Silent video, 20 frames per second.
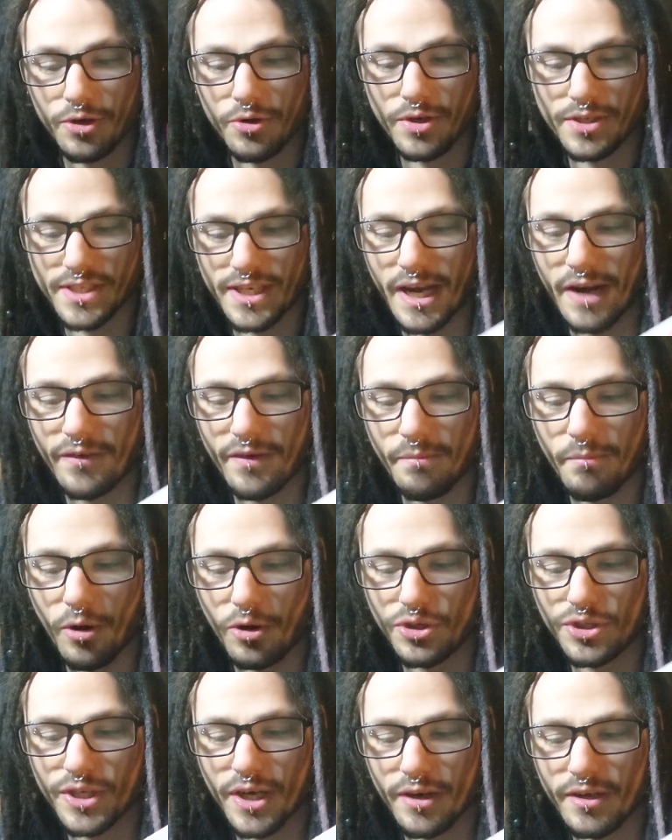Chris and Henry
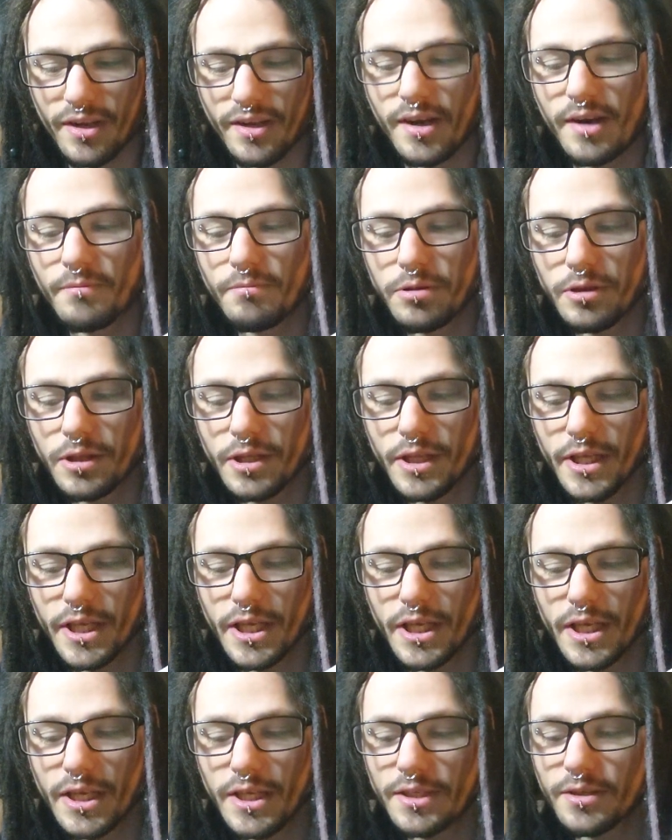both shouted,
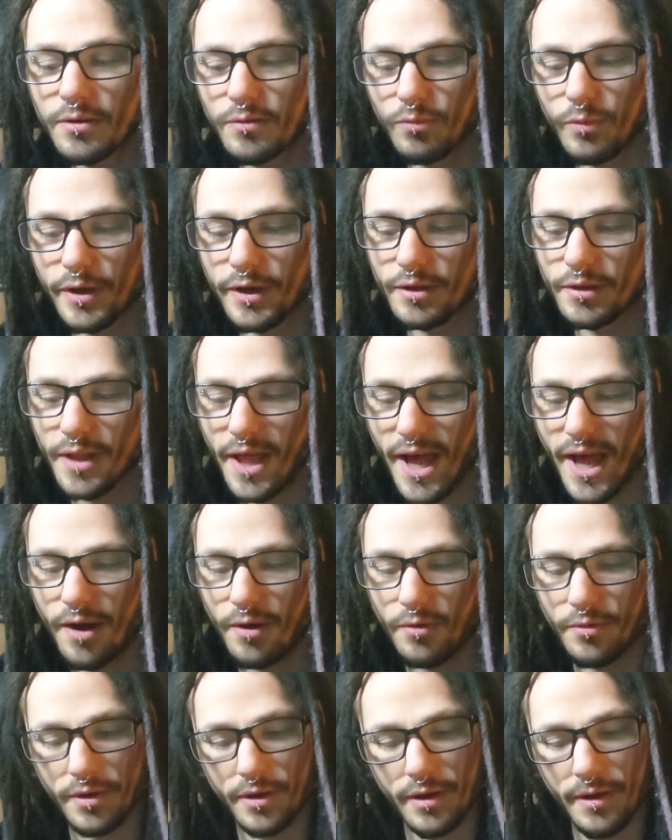please, real
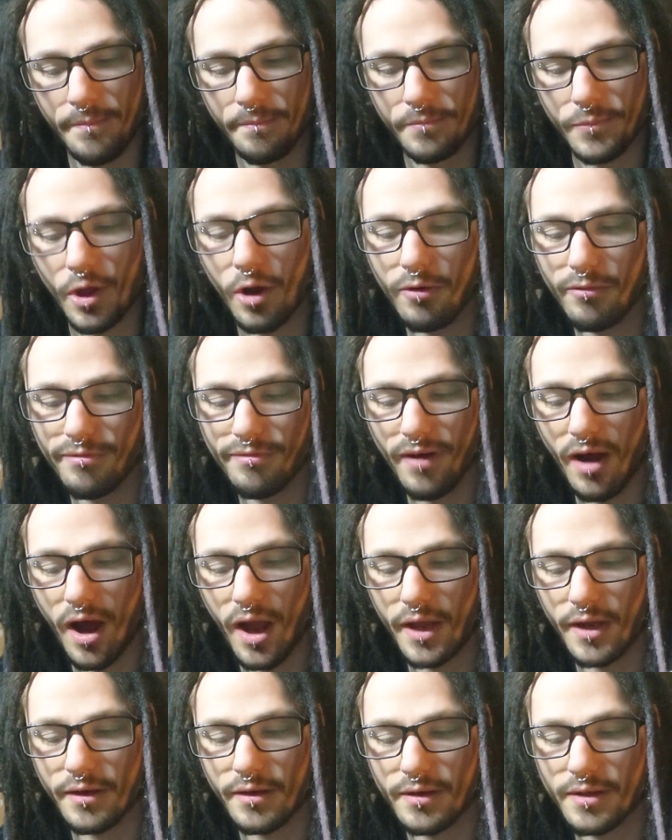loud. Oh,
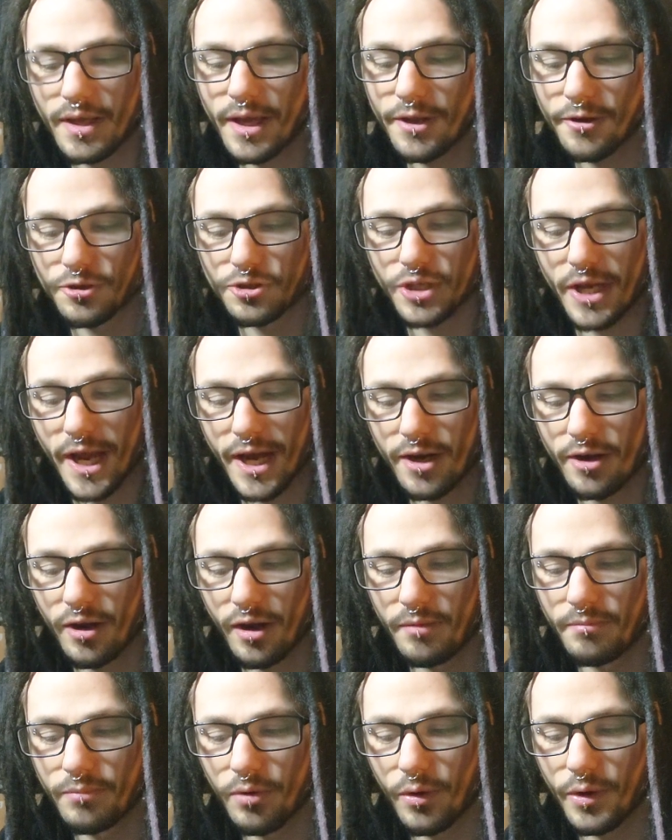fine, get your jacket
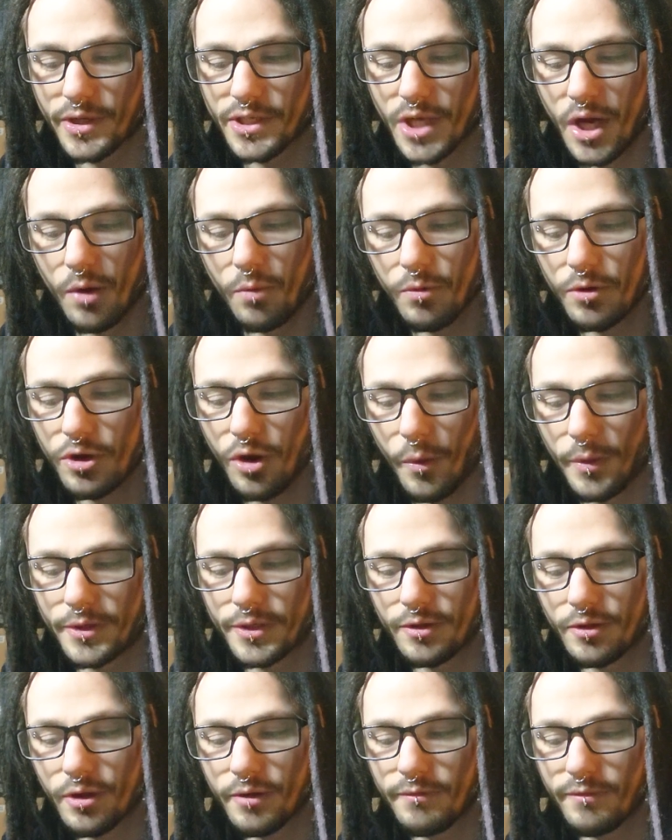on, boys. We're
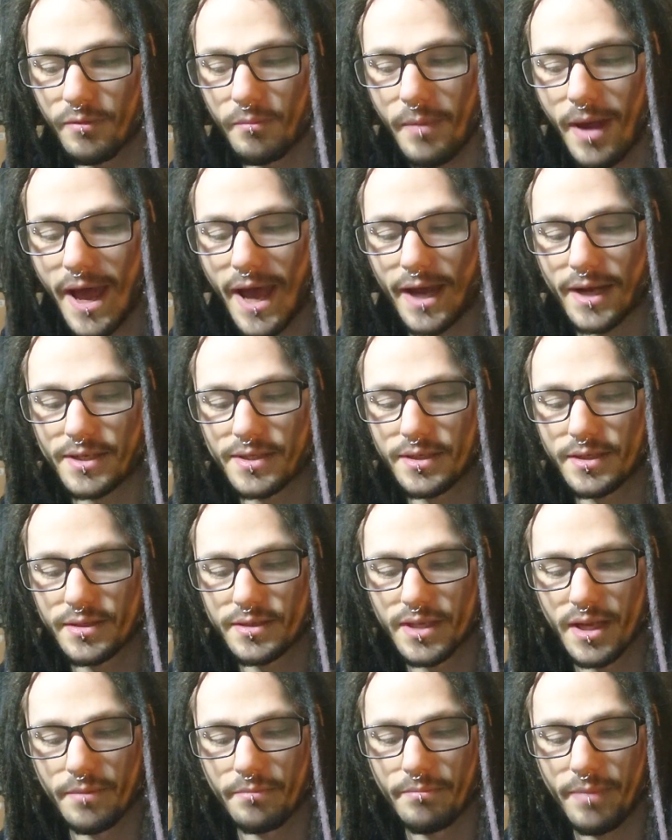going to look for Max,
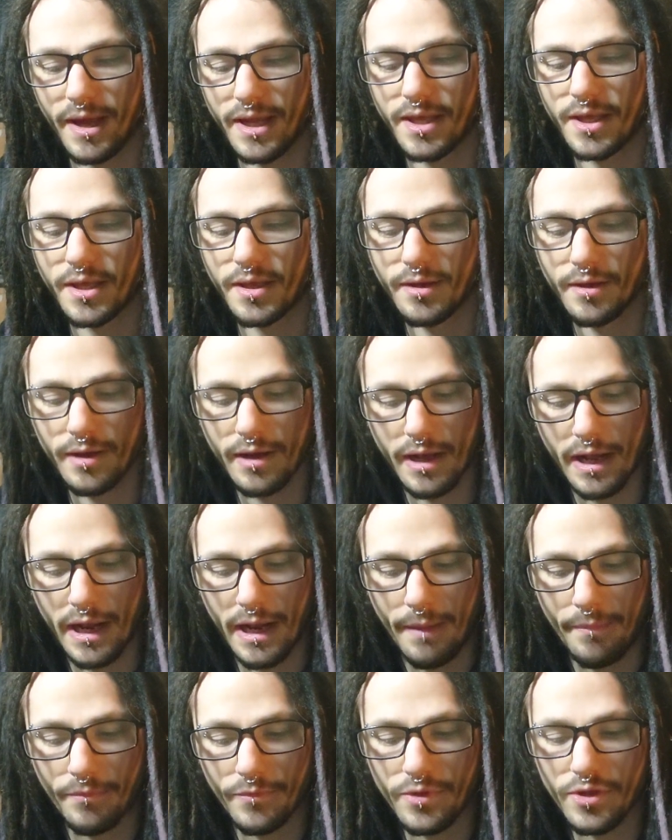said Becky.
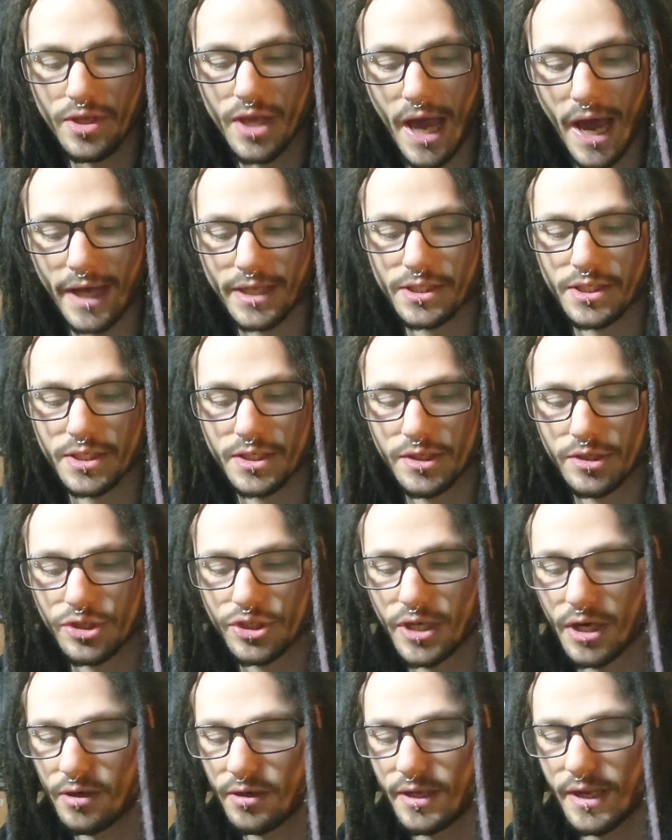Yes,
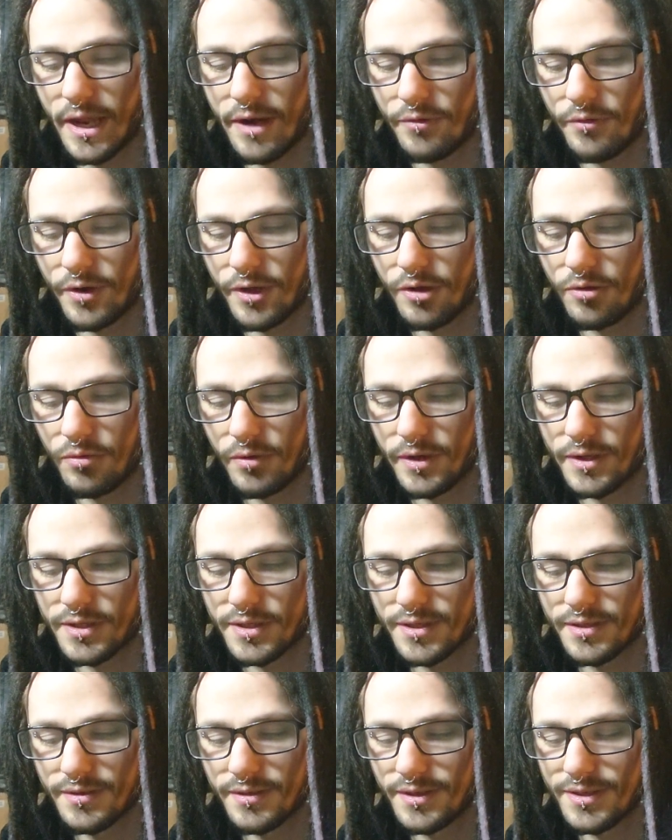shouted Henry and
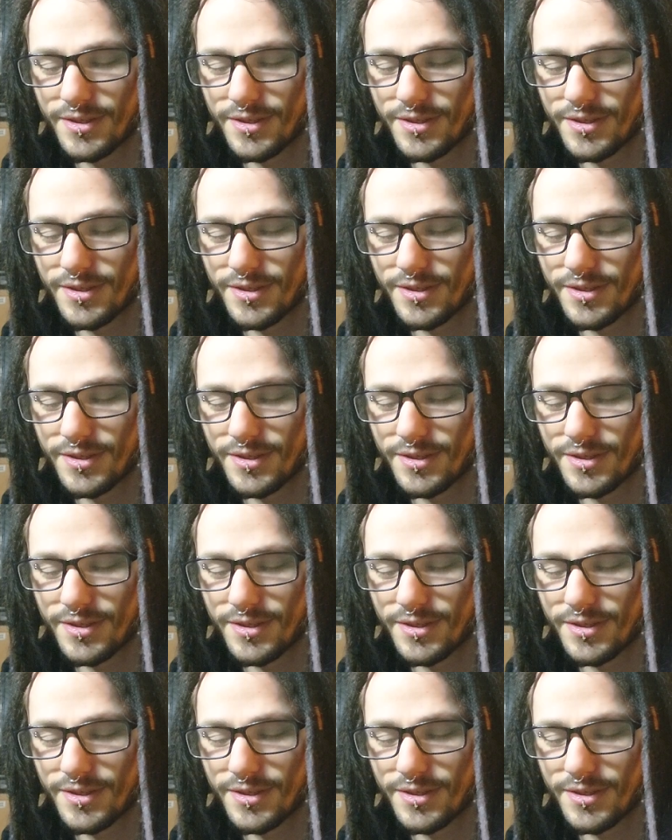Chris.